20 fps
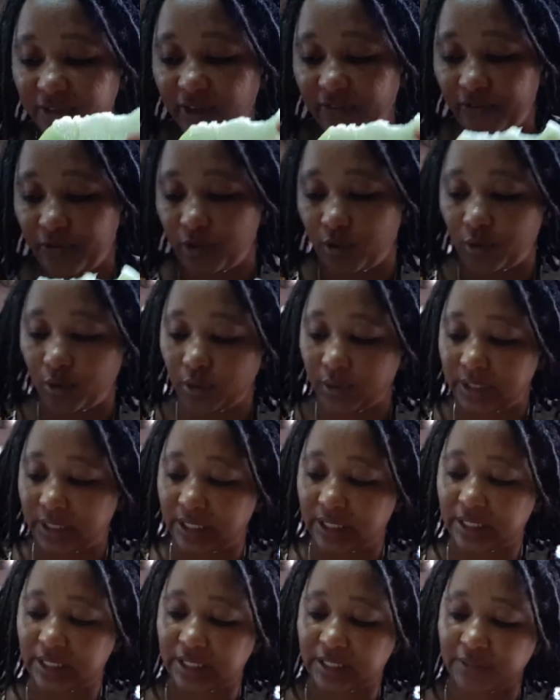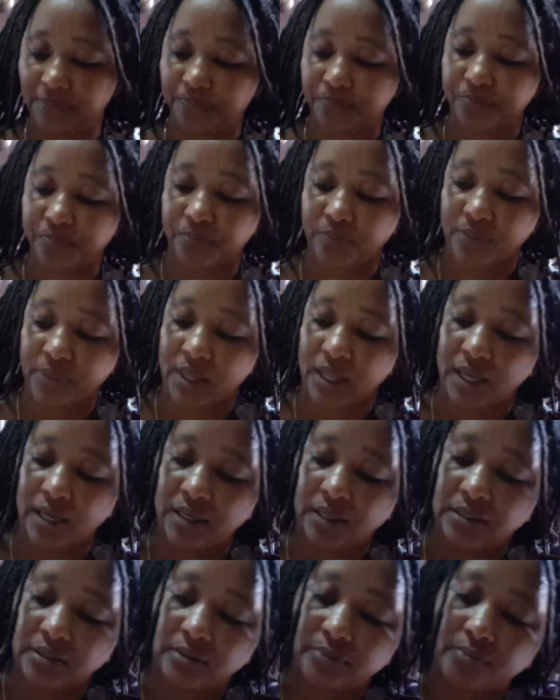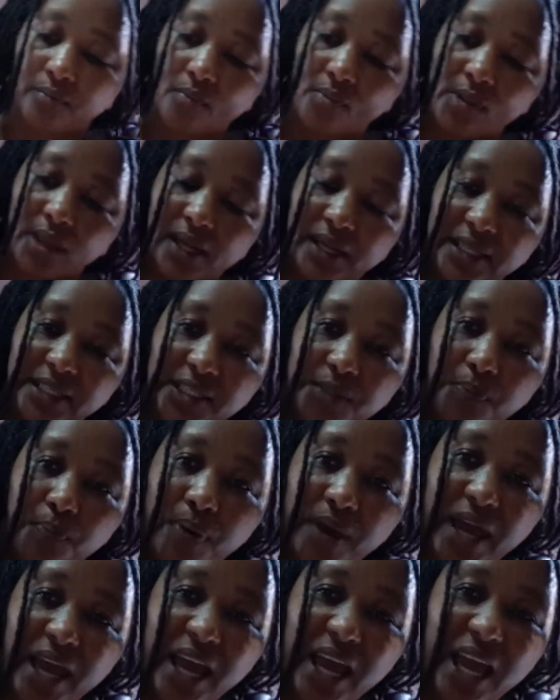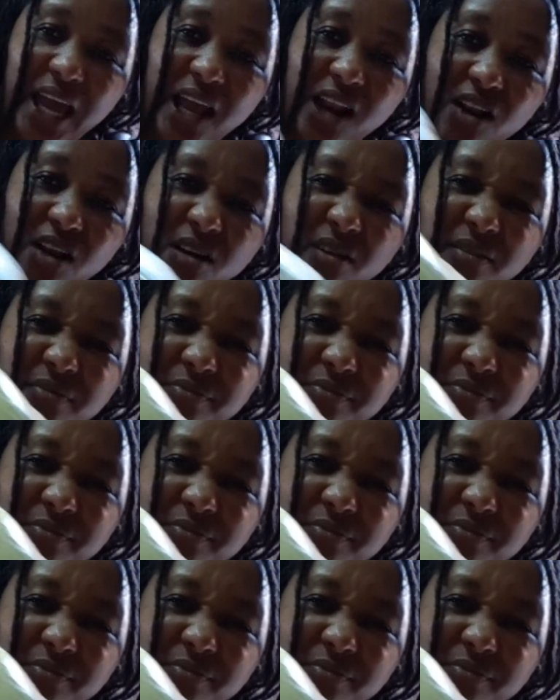if you notice this pale,